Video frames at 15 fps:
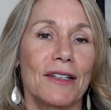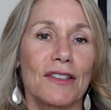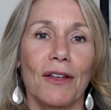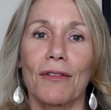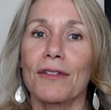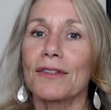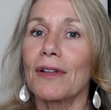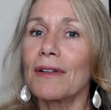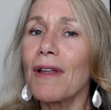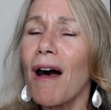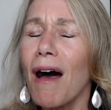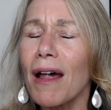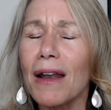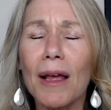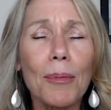So there's a
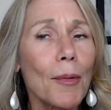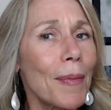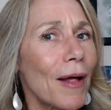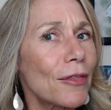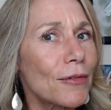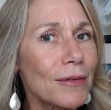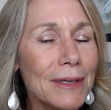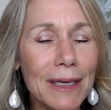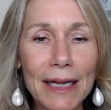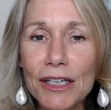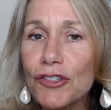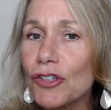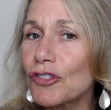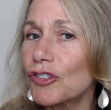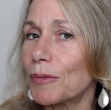lot up about the
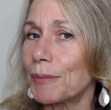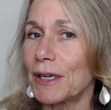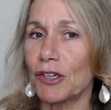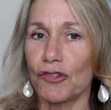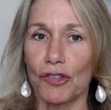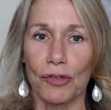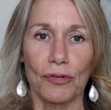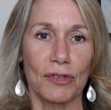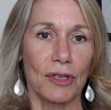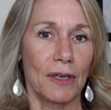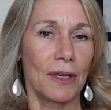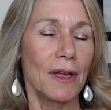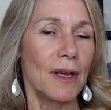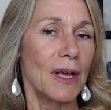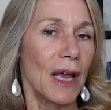relationship issues, and
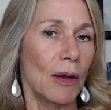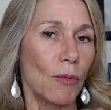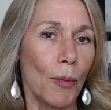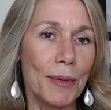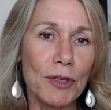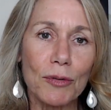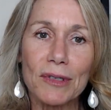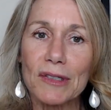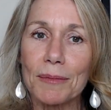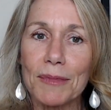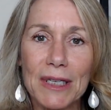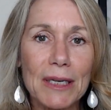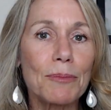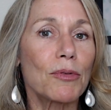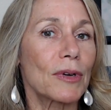we'll be doing some
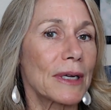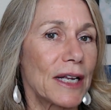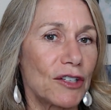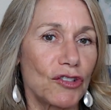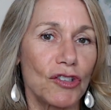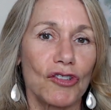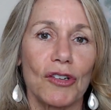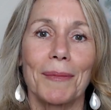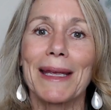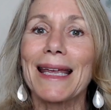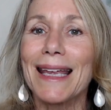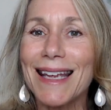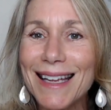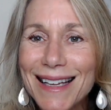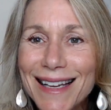deep relationship
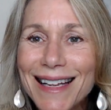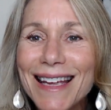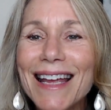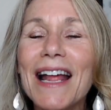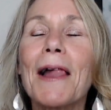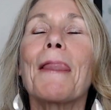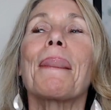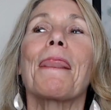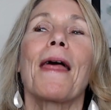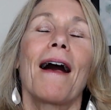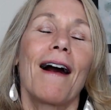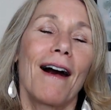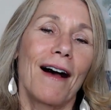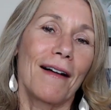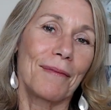healing
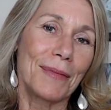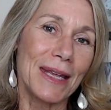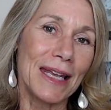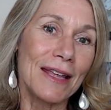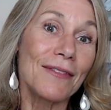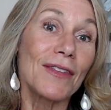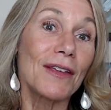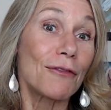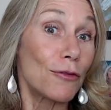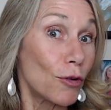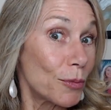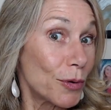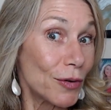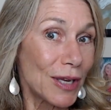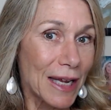in the full
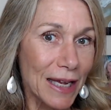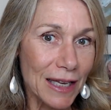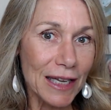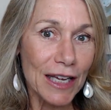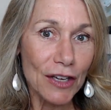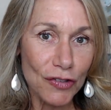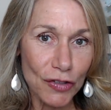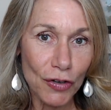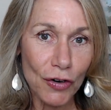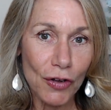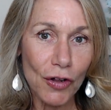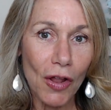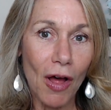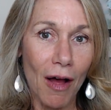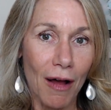moon healing
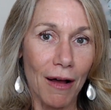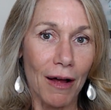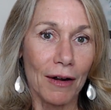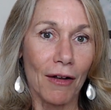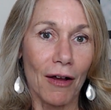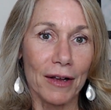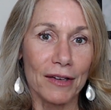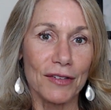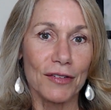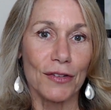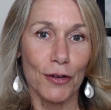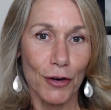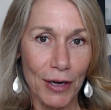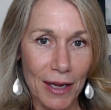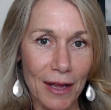circle on August
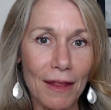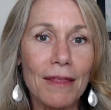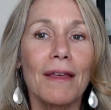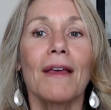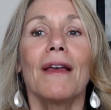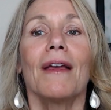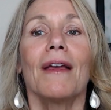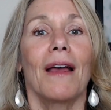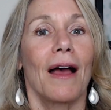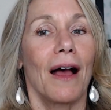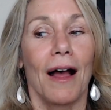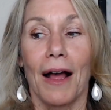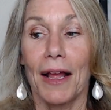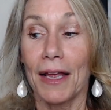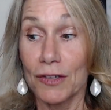30th,
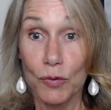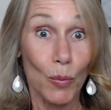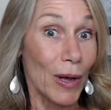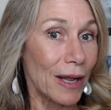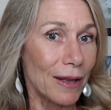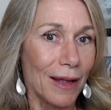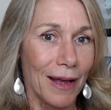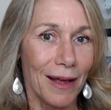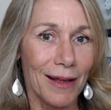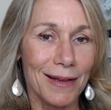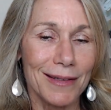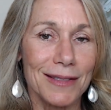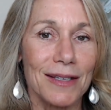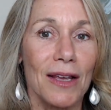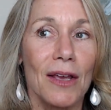as well
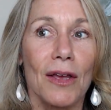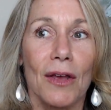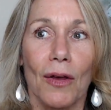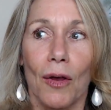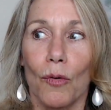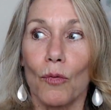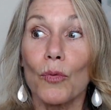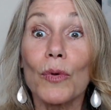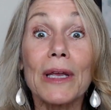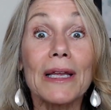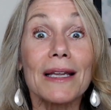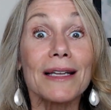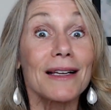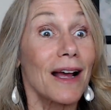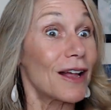as
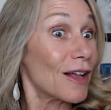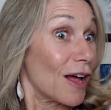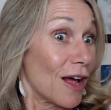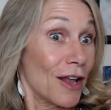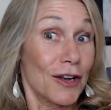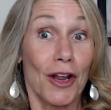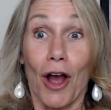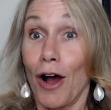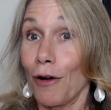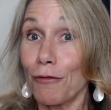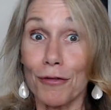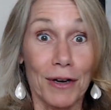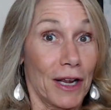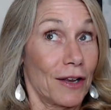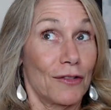really
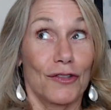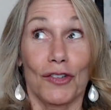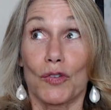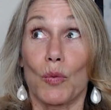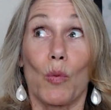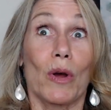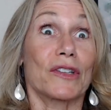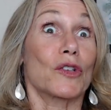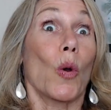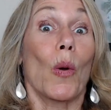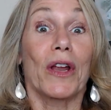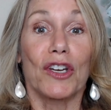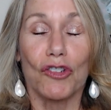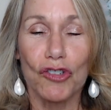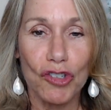uncovering just what's
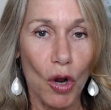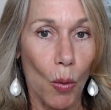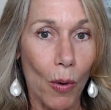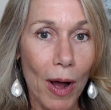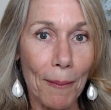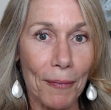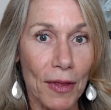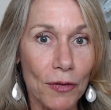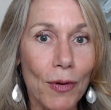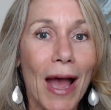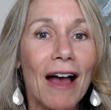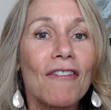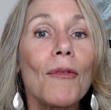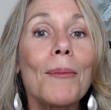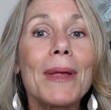going to show up that you
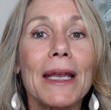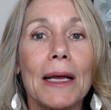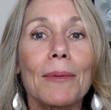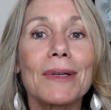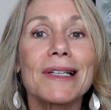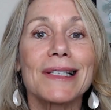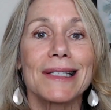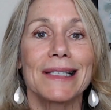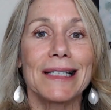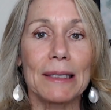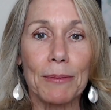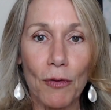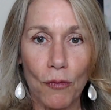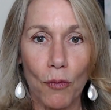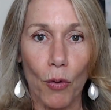haven't been able to see
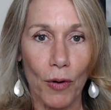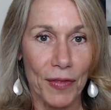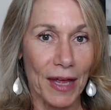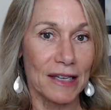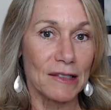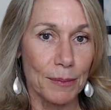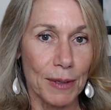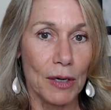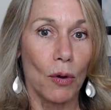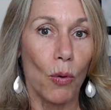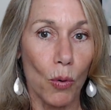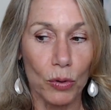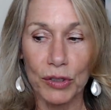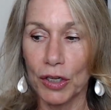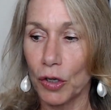before that's been
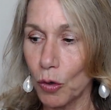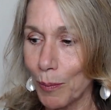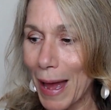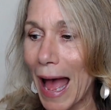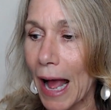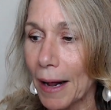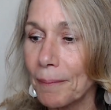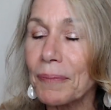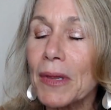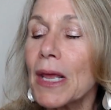holding you back.